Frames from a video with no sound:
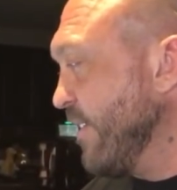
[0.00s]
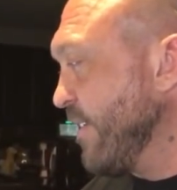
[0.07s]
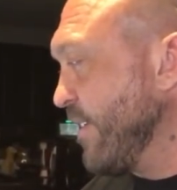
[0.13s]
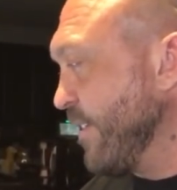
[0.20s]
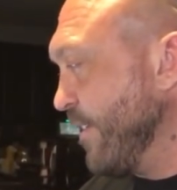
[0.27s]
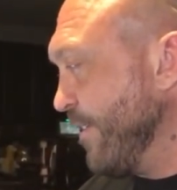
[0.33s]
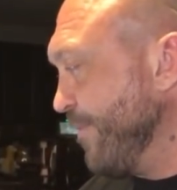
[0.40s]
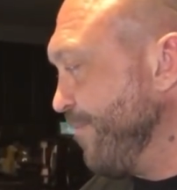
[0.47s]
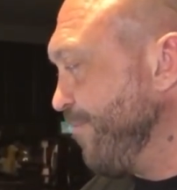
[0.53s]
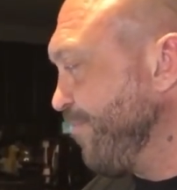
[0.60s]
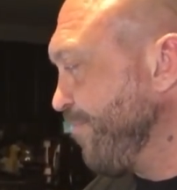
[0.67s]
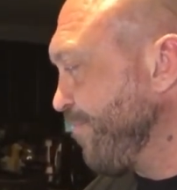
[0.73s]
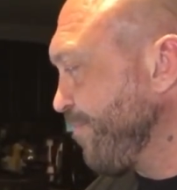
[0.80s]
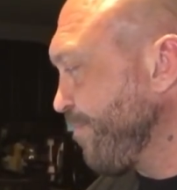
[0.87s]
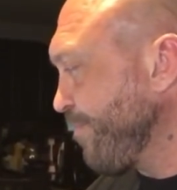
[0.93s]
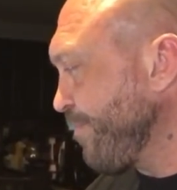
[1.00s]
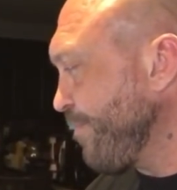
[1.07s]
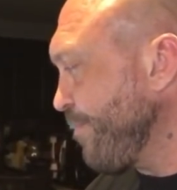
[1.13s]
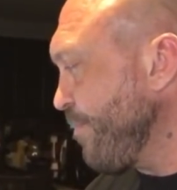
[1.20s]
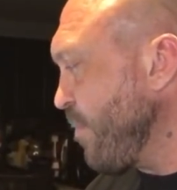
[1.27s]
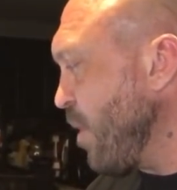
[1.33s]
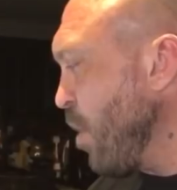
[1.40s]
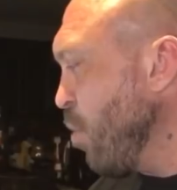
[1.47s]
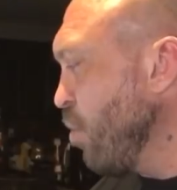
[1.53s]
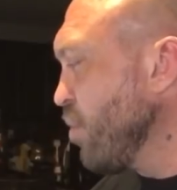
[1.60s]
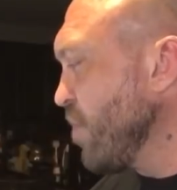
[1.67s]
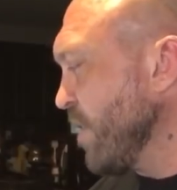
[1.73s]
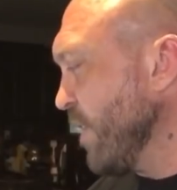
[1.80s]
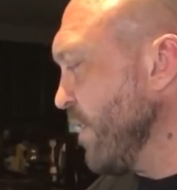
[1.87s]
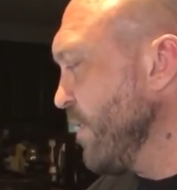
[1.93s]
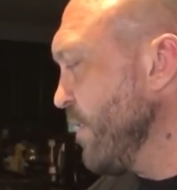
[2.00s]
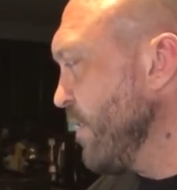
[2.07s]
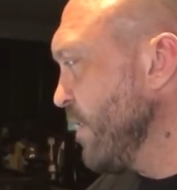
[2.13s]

So we'll see.